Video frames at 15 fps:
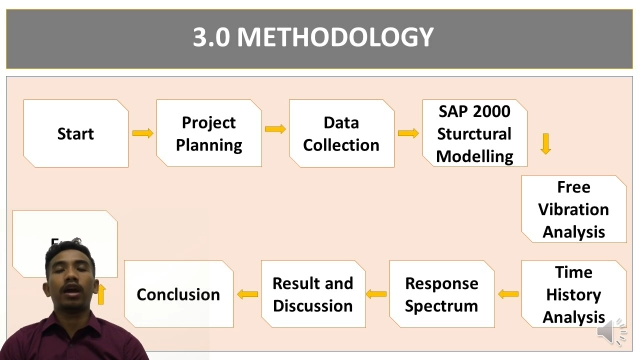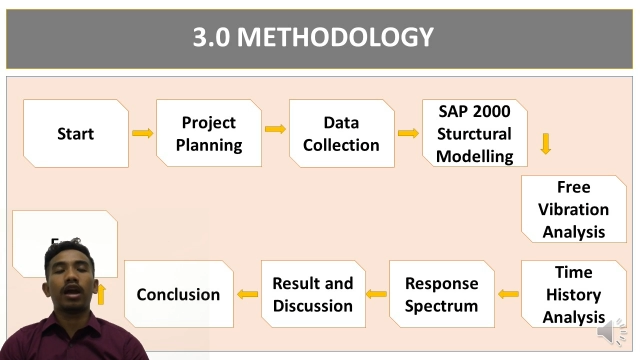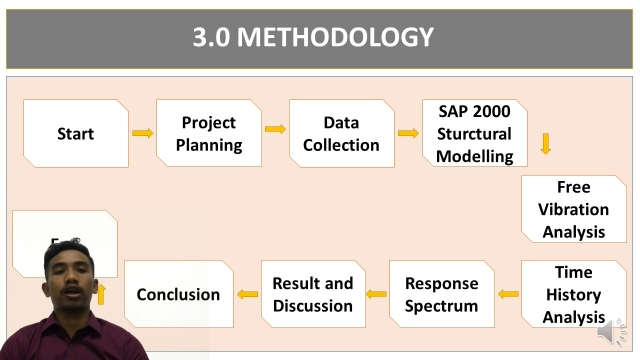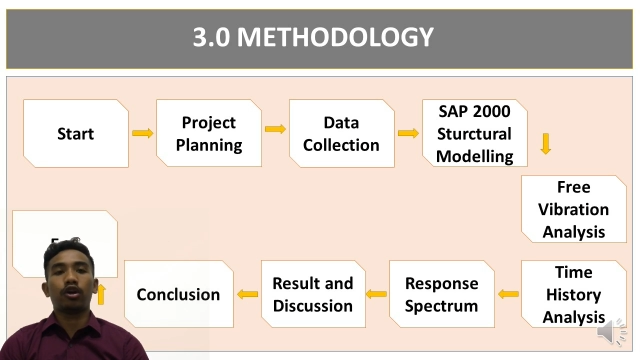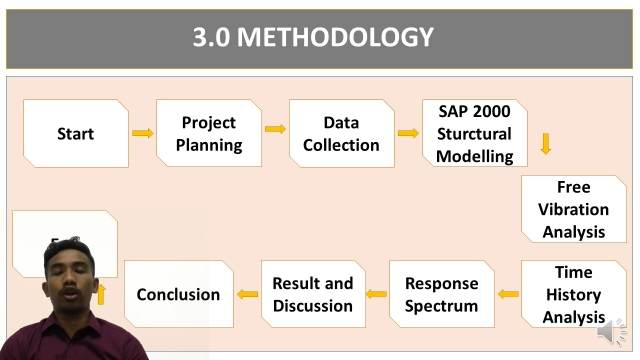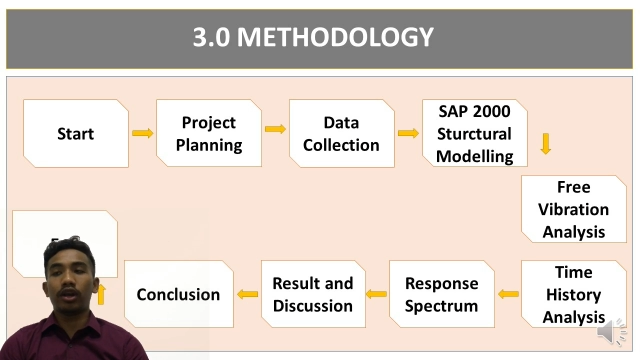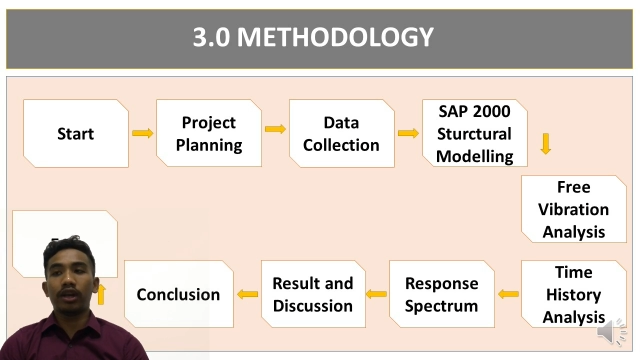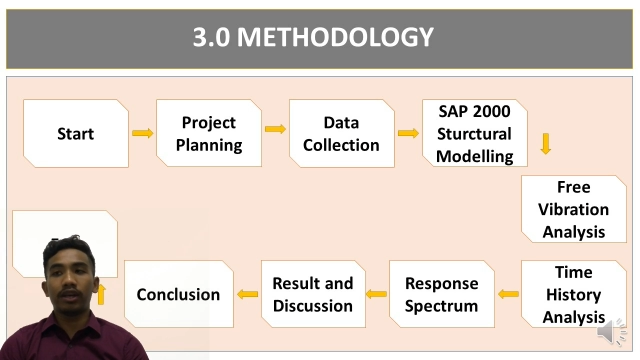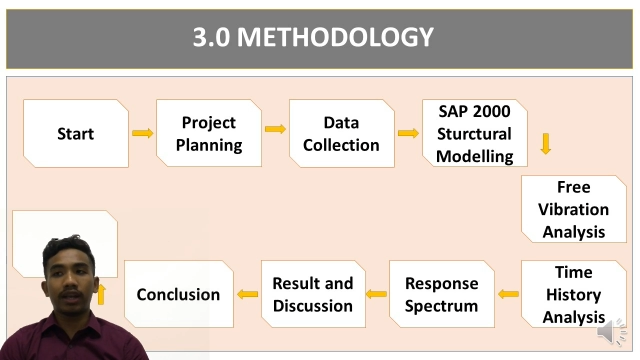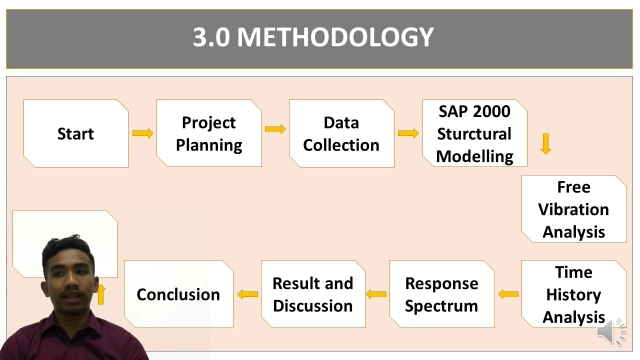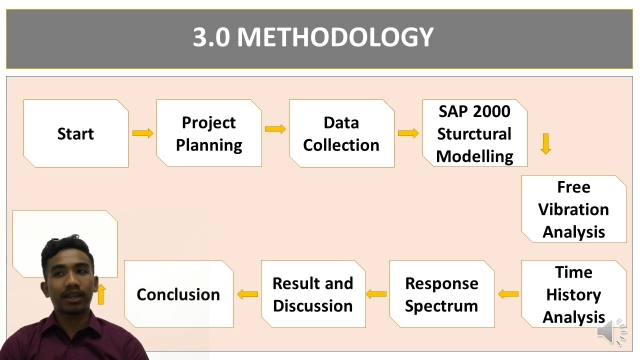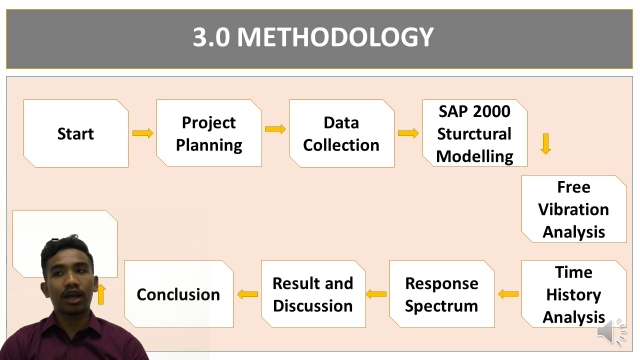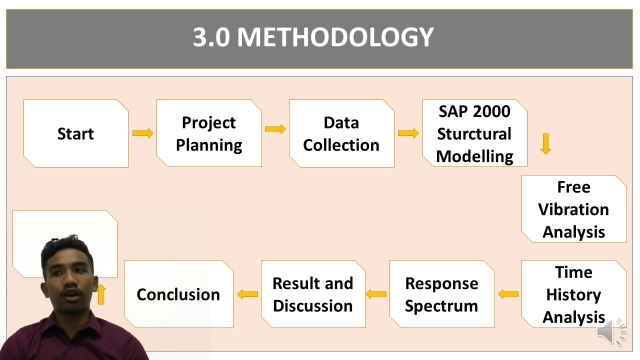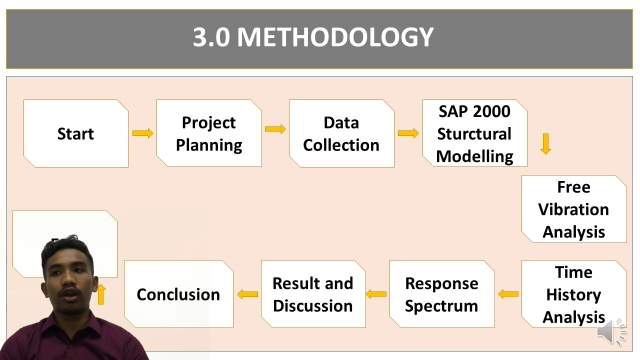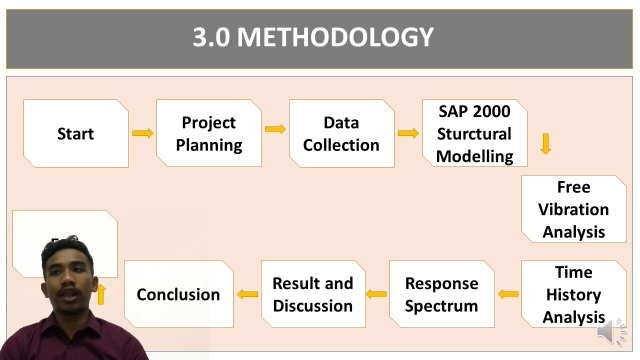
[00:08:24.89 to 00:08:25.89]

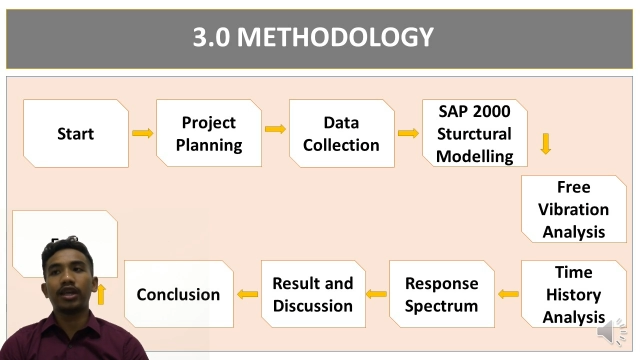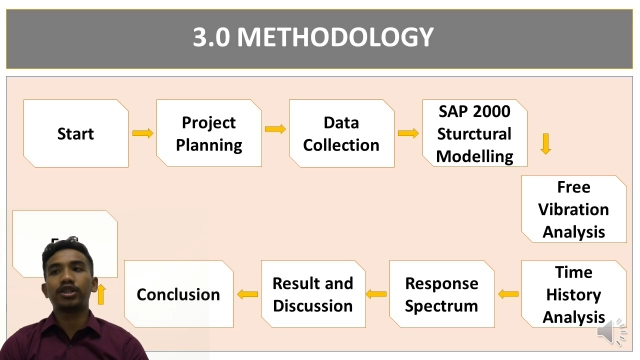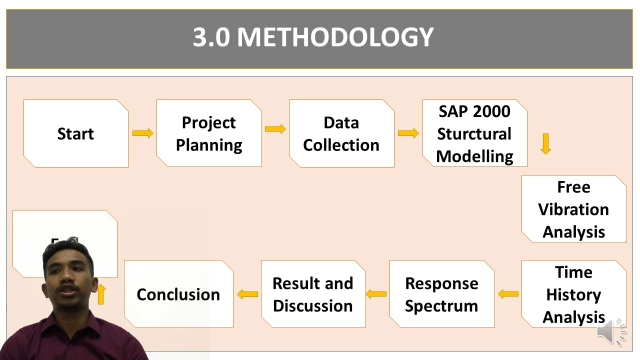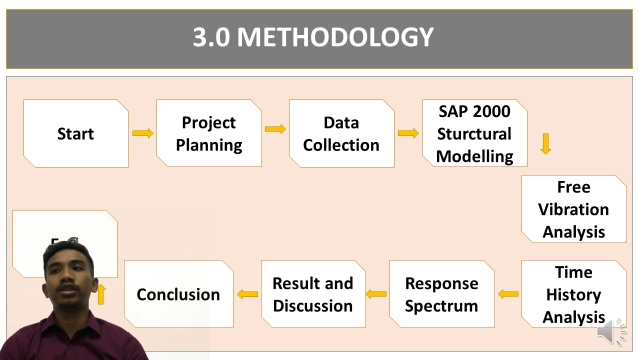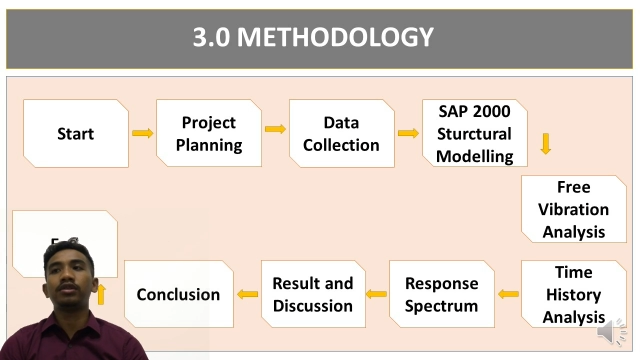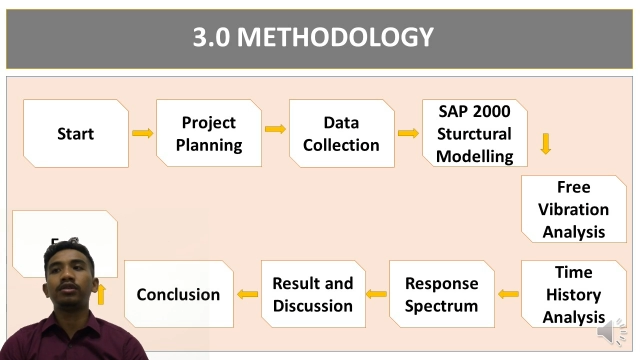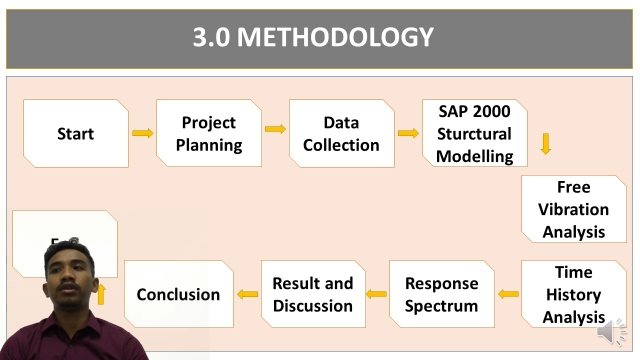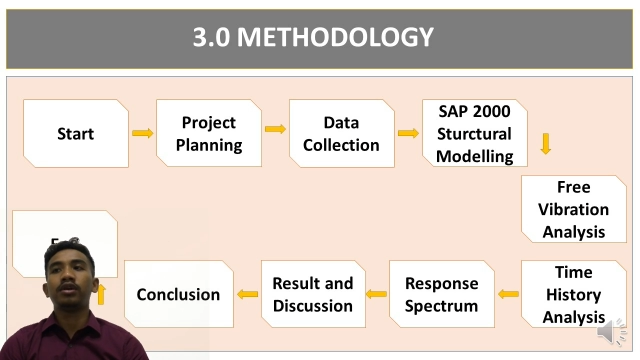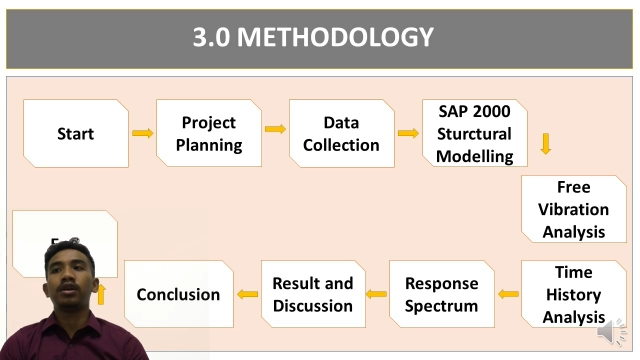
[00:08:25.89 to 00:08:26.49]
data collection,